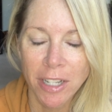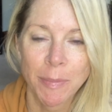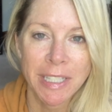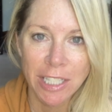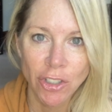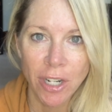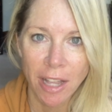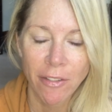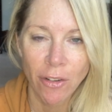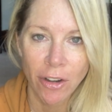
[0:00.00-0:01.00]
My sister and I
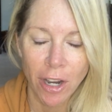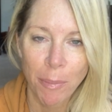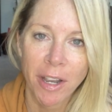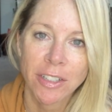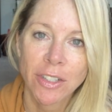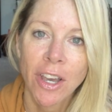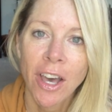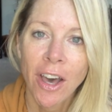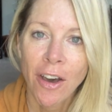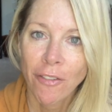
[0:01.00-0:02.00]
lived with our grandparents
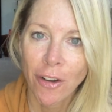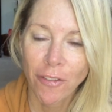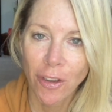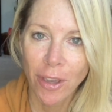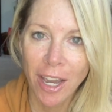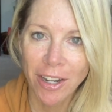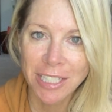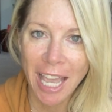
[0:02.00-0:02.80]
for a few years.